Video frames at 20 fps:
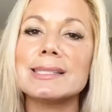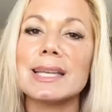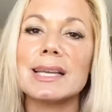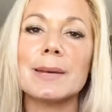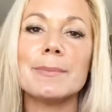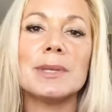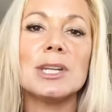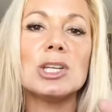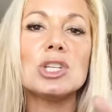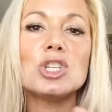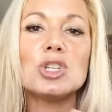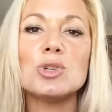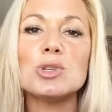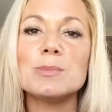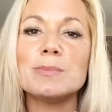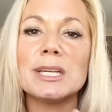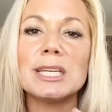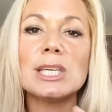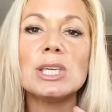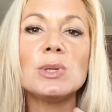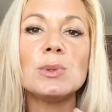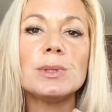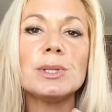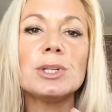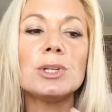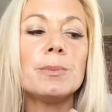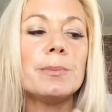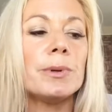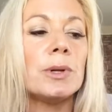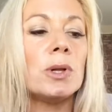like I'm going to choose my cute
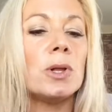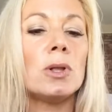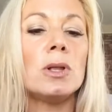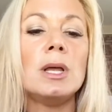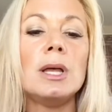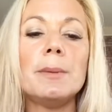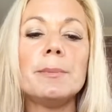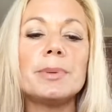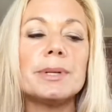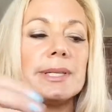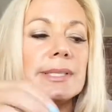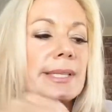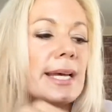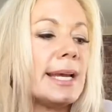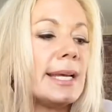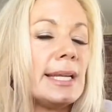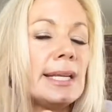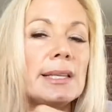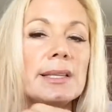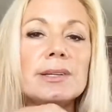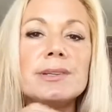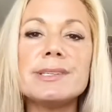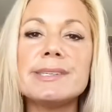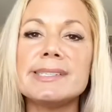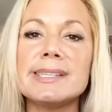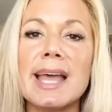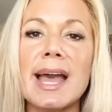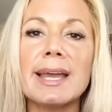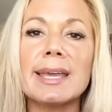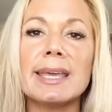little bowl, put a tiny little
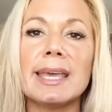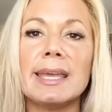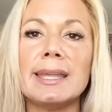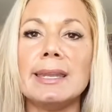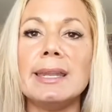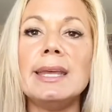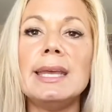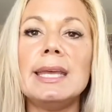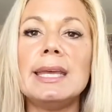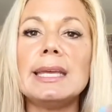snack in,